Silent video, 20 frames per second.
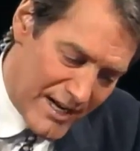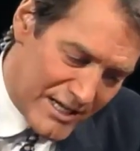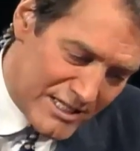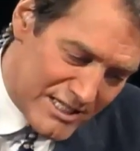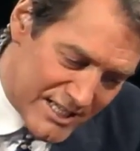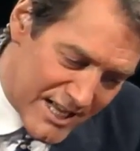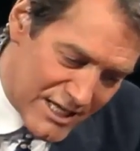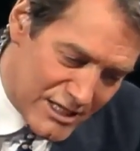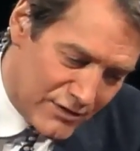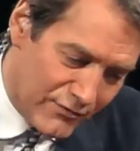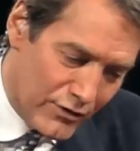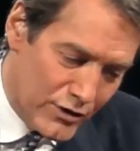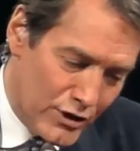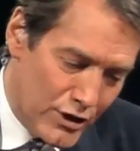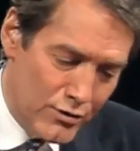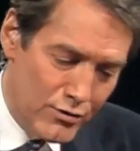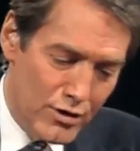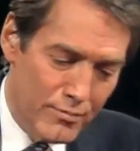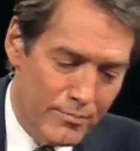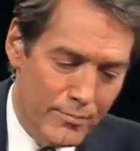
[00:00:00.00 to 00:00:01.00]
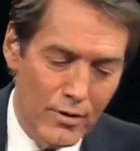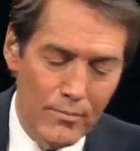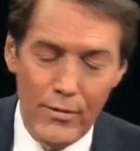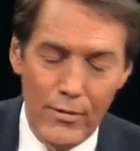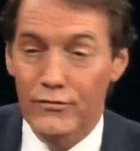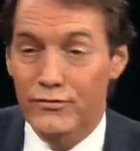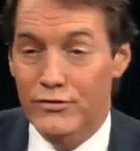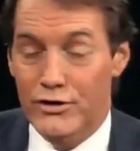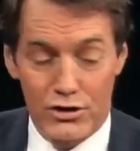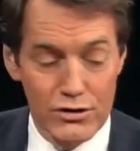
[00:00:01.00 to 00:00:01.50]
makes sense for you to
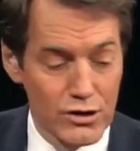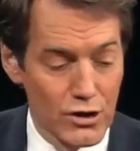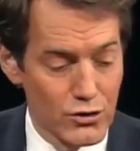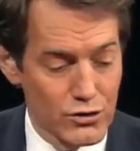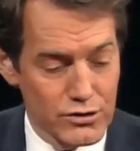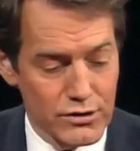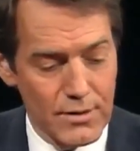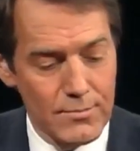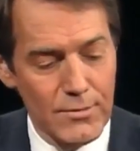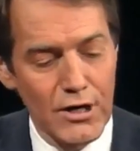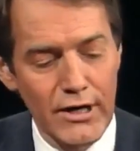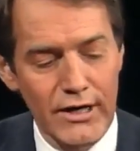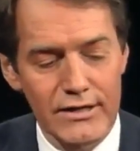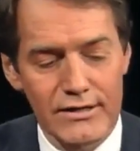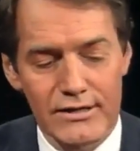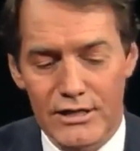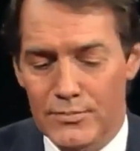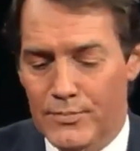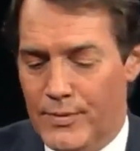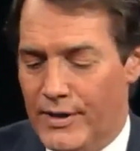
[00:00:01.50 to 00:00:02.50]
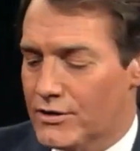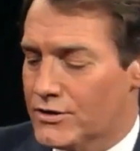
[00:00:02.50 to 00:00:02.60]
promote this notion. I mean, look at this